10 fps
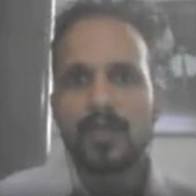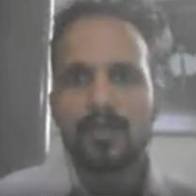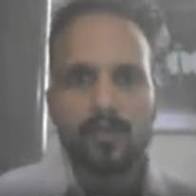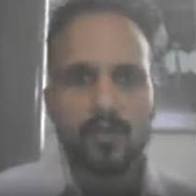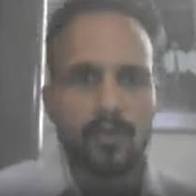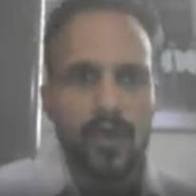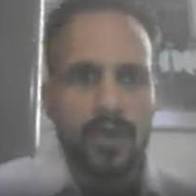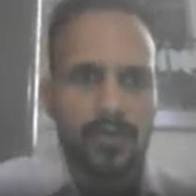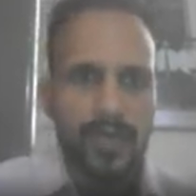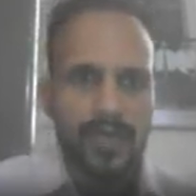So
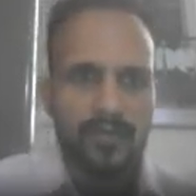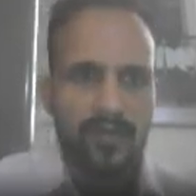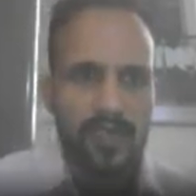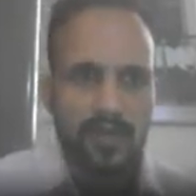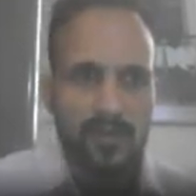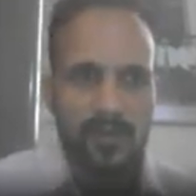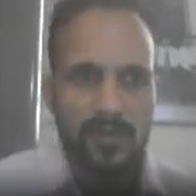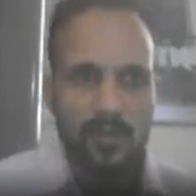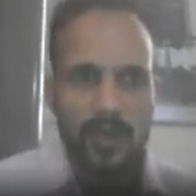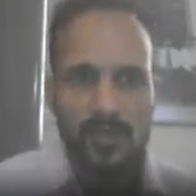derivation of the
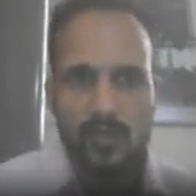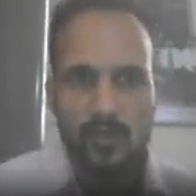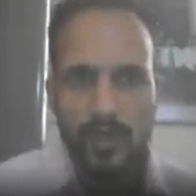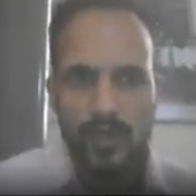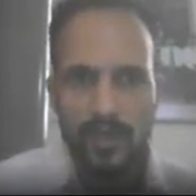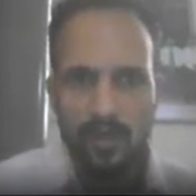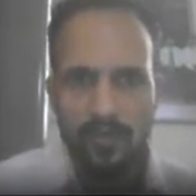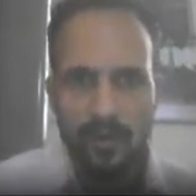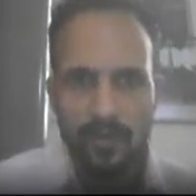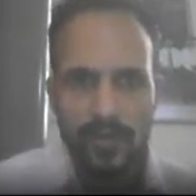Newton's cooling law
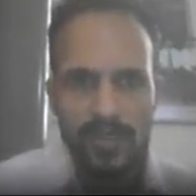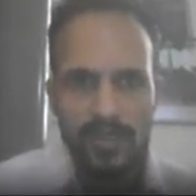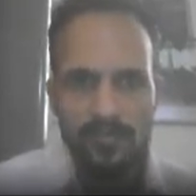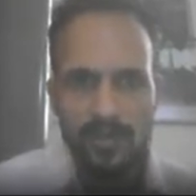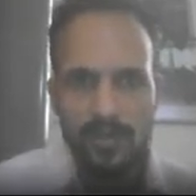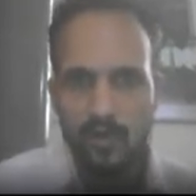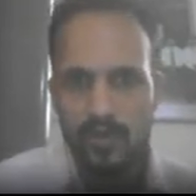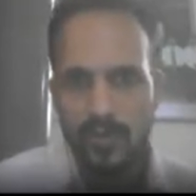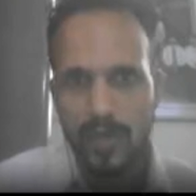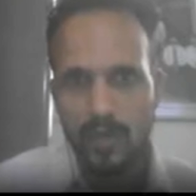from Stephen
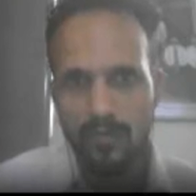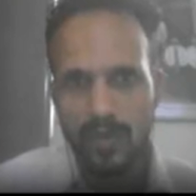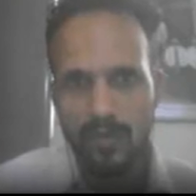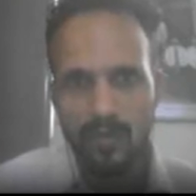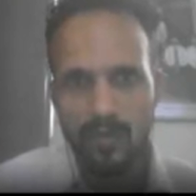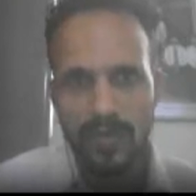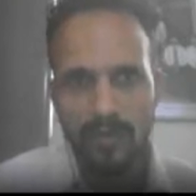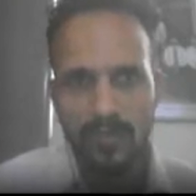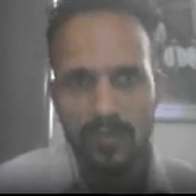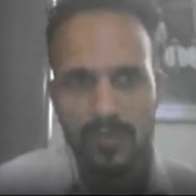Boltzmann law, we have to
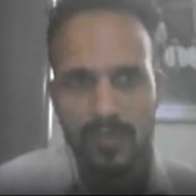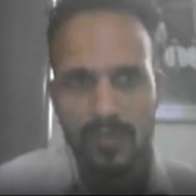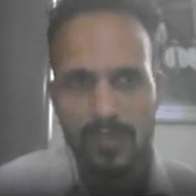derive this thing.